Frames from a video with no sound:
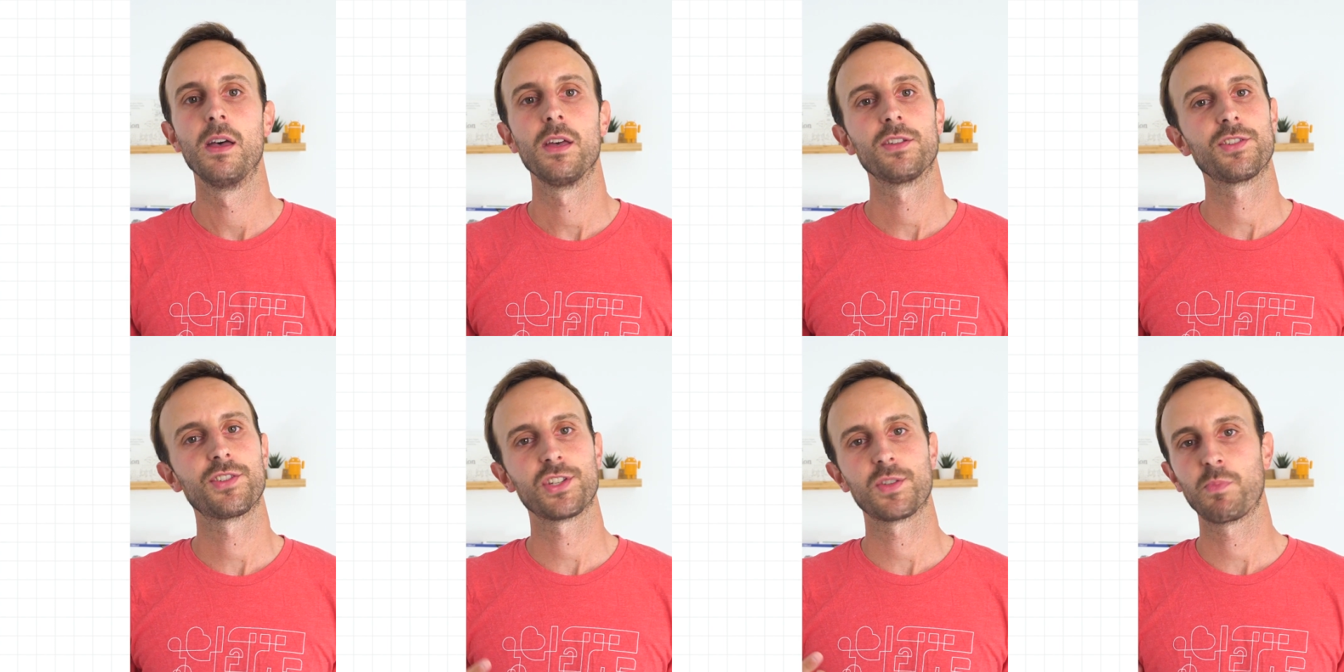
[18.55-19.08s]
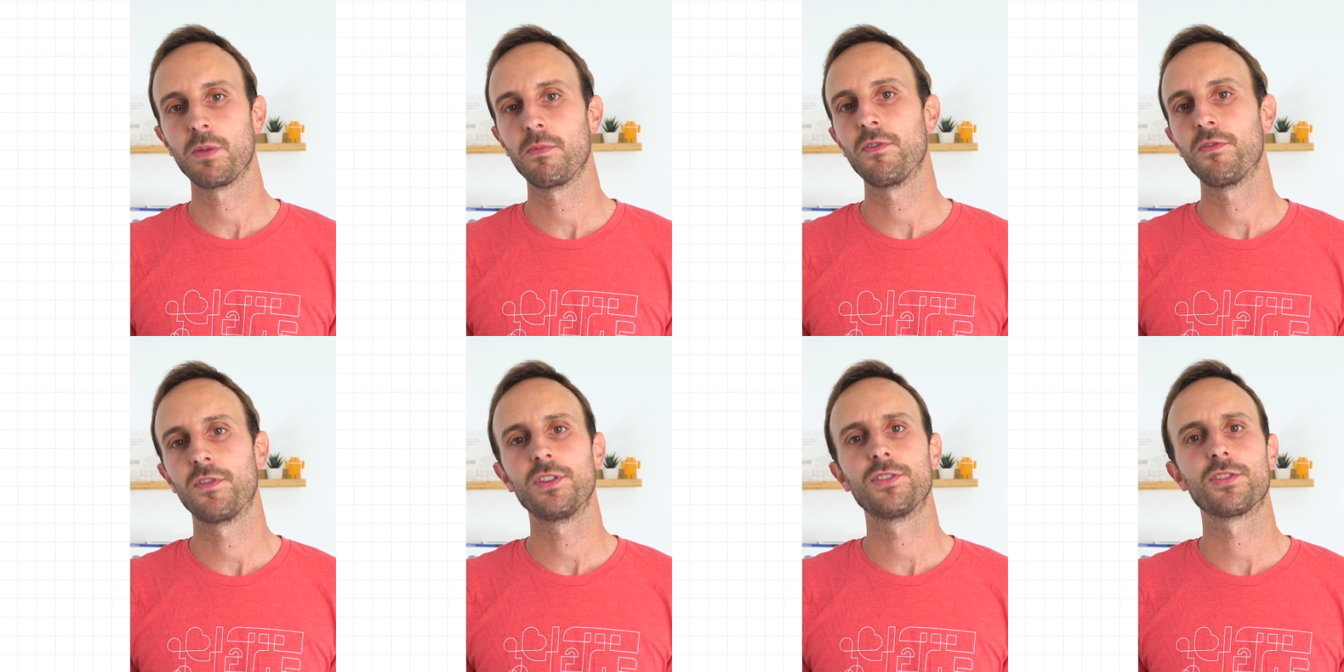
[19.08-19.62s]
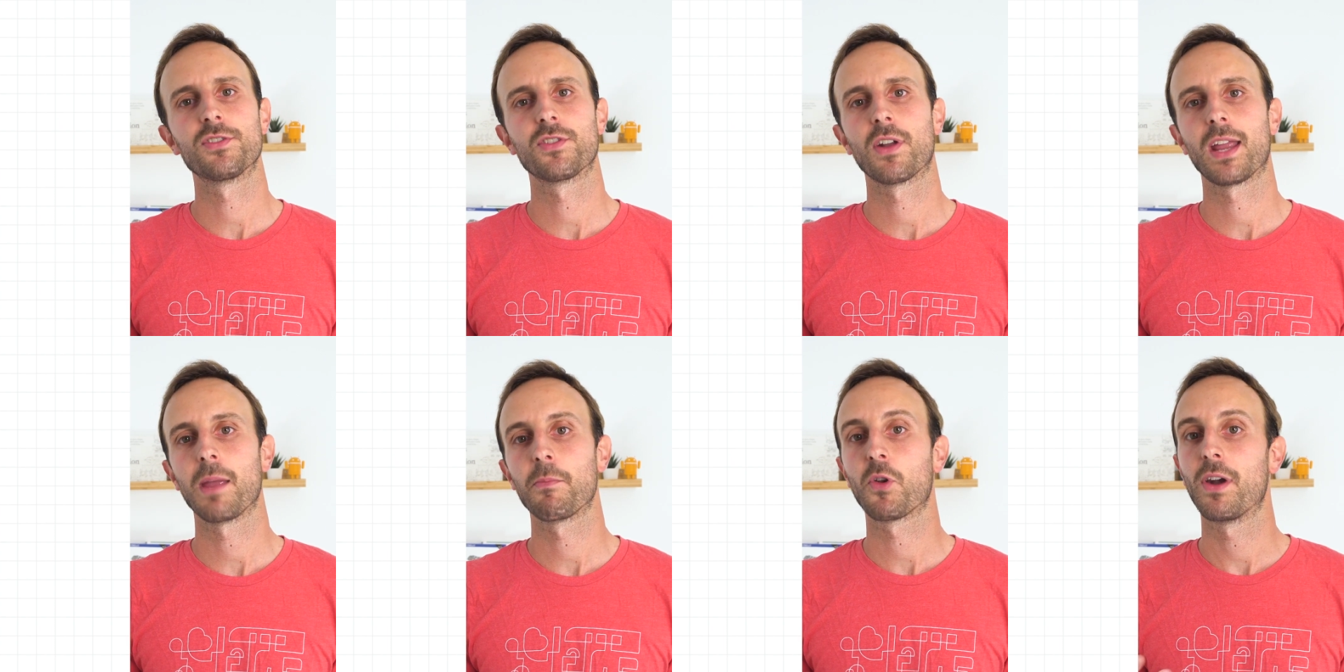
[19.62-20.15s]
such as premium features or
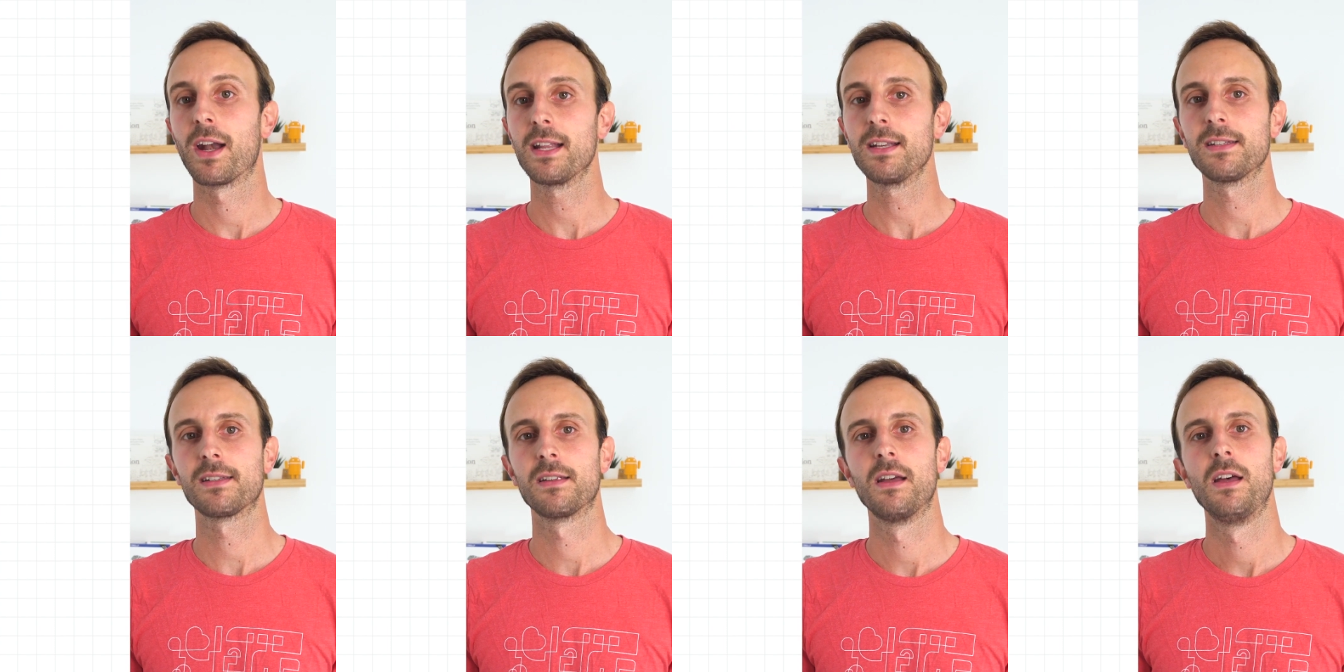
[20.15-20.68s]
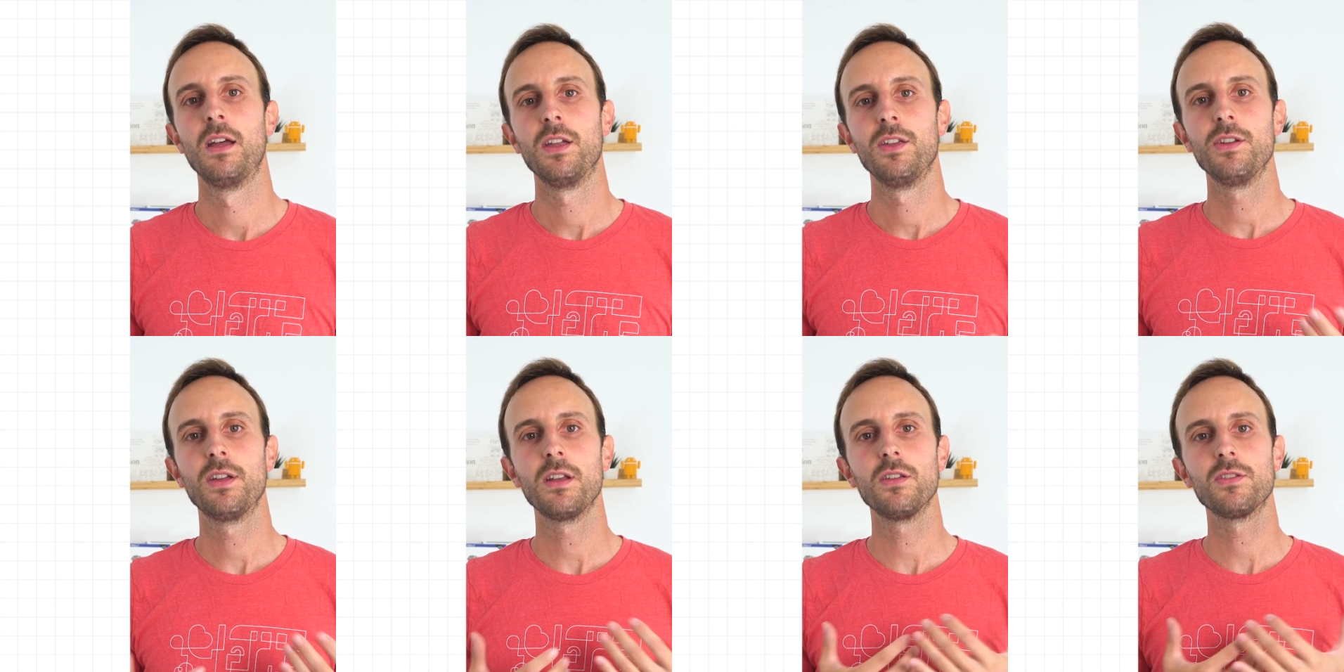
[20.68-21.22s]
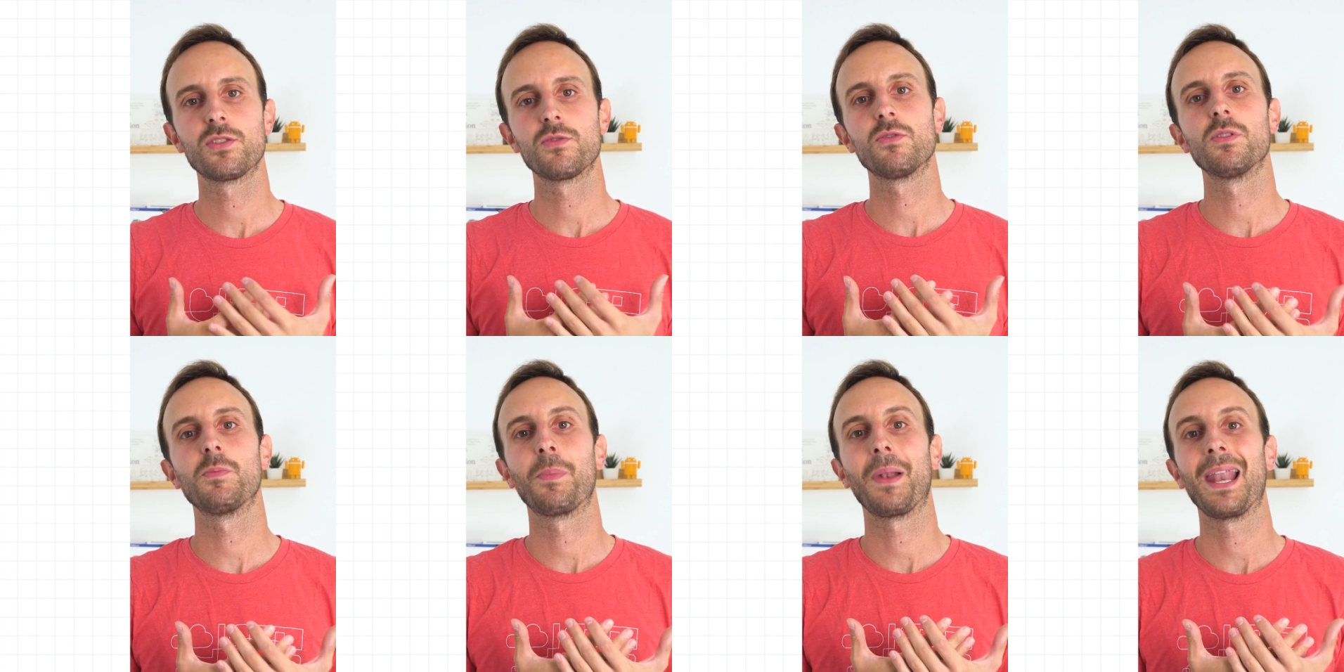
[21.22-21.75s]
game credits, you can use
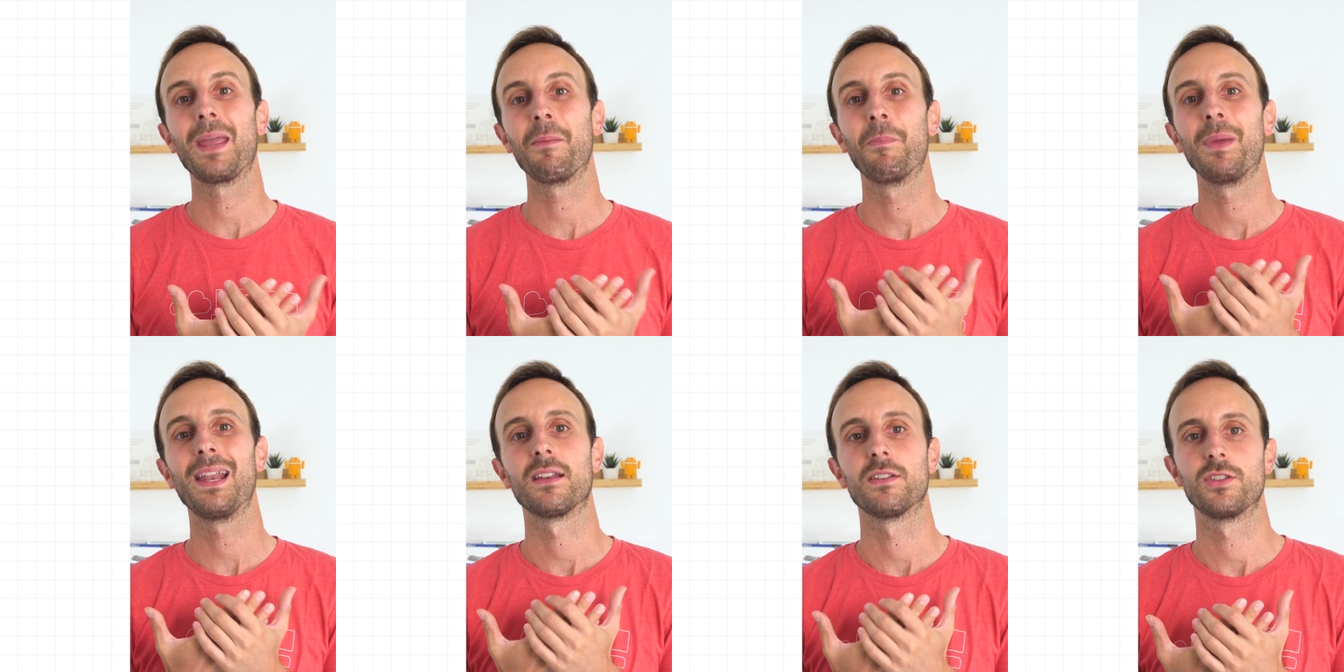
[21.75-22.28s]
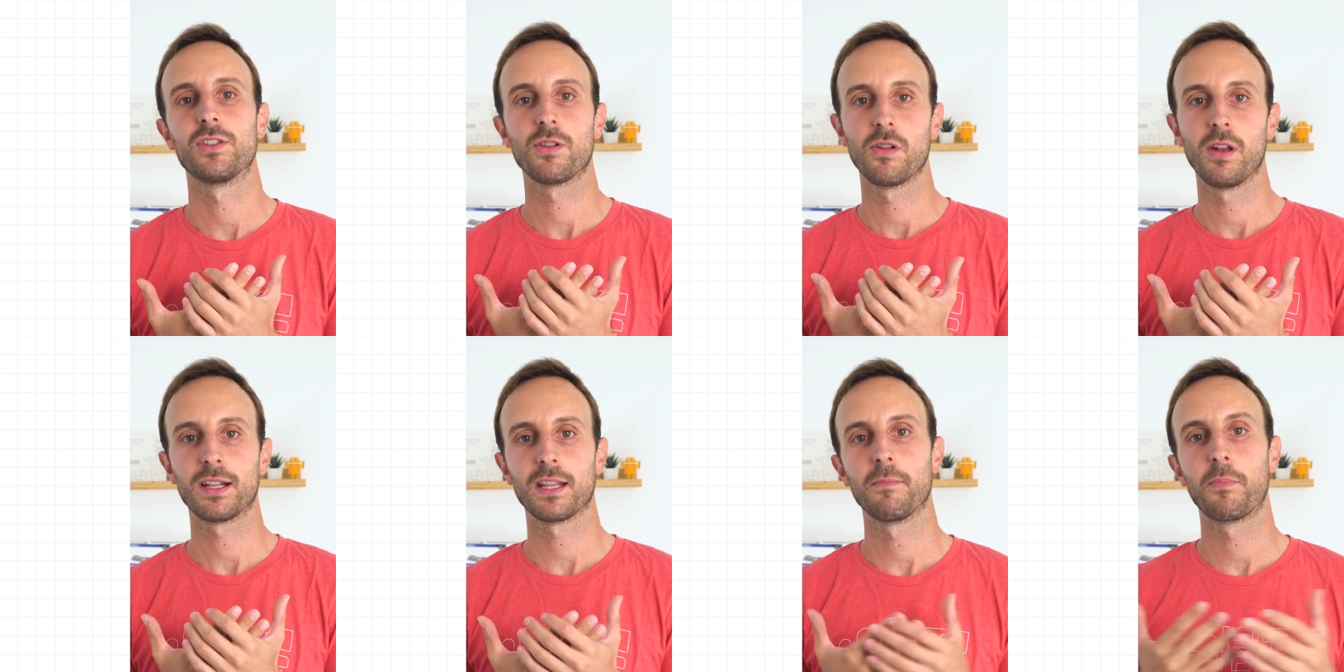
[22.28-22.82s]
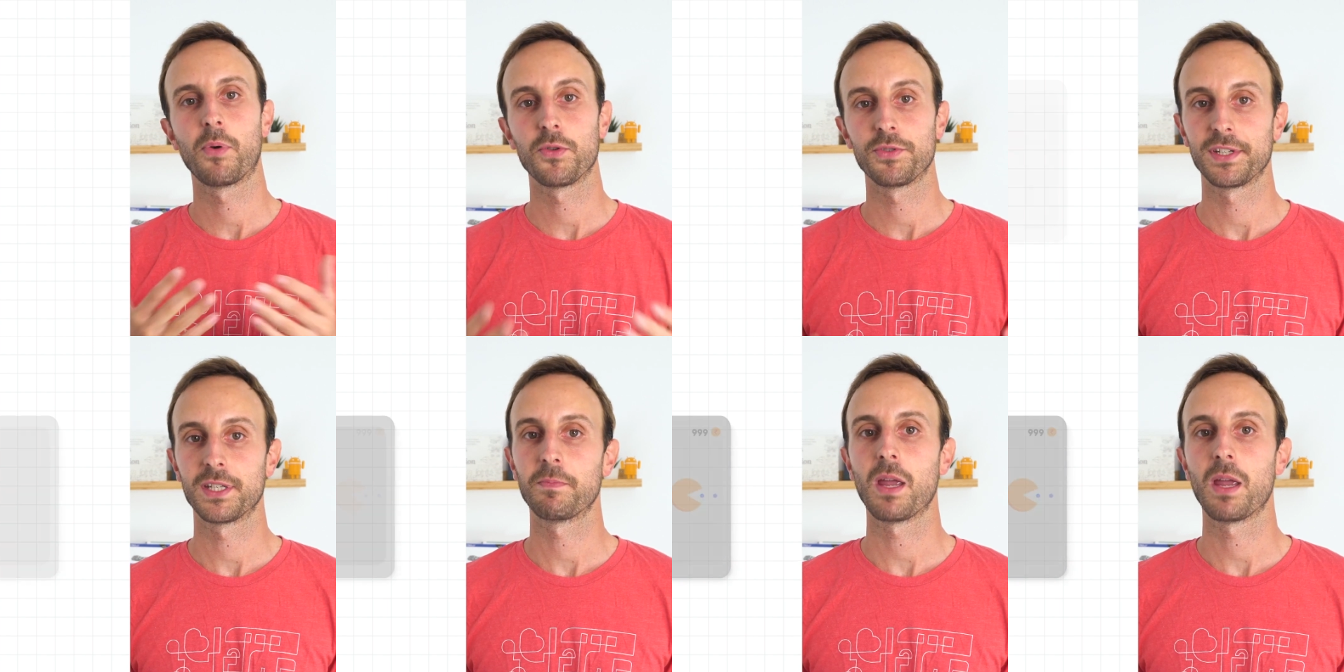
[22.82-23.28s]
Google Play Billing to collect and process